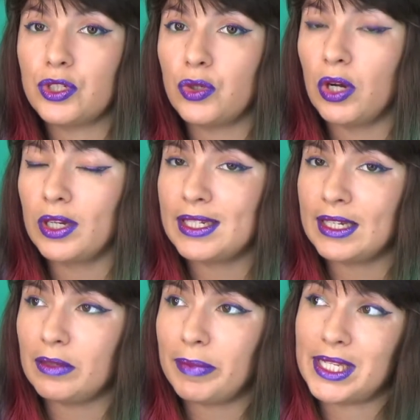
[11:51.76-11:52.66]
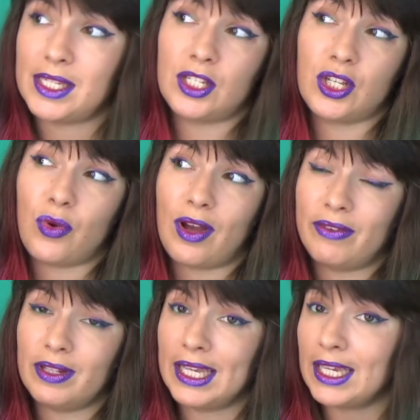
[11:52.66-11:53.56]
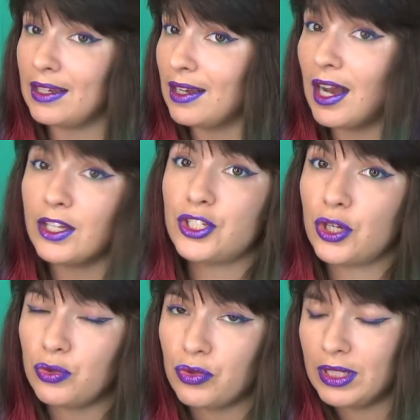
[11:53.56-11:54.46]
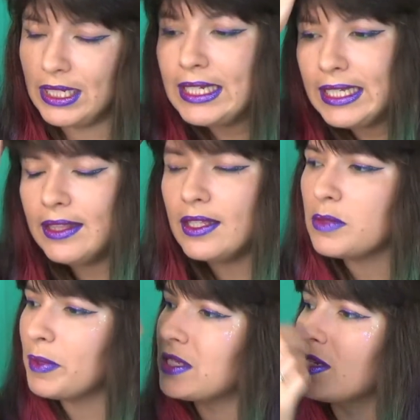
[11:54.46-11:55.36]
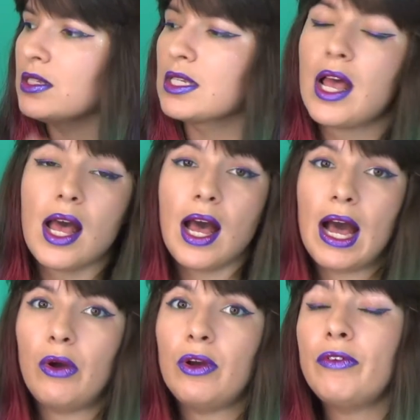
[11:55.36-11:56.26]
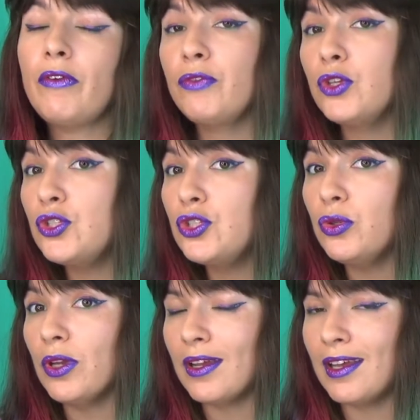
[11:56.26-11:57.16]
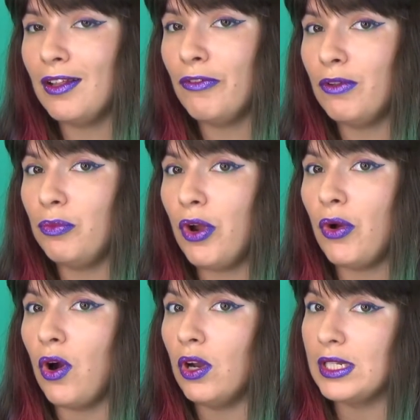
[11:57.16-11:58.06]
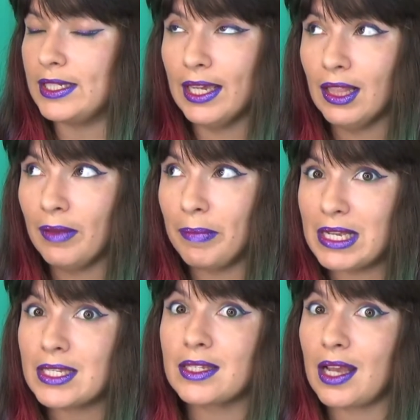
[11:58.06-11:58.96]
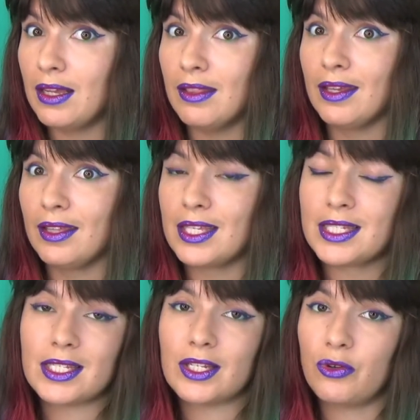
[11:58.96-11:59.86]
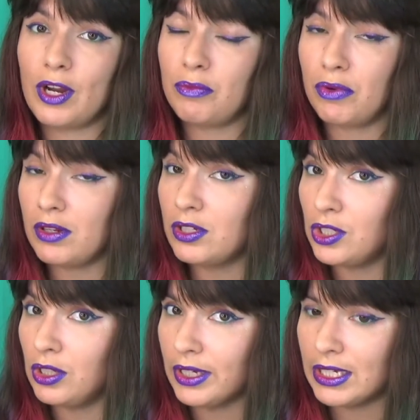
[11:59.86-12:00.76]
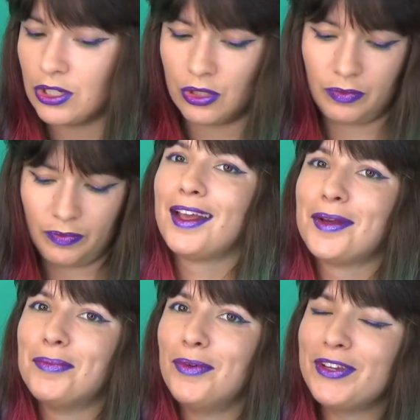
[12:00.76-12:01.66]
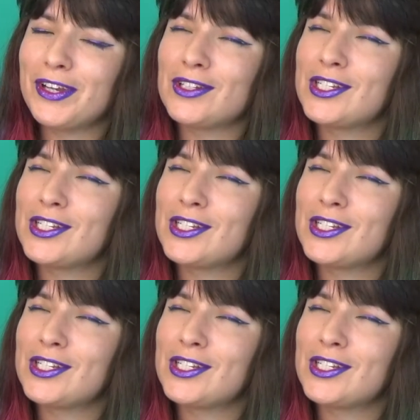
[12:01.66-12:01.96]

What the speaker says: on a daily basis, so I feel like I don't really need these pencils. However, if you do your colorful brow on a daily basis, I think this is a great product to look into. Moving on to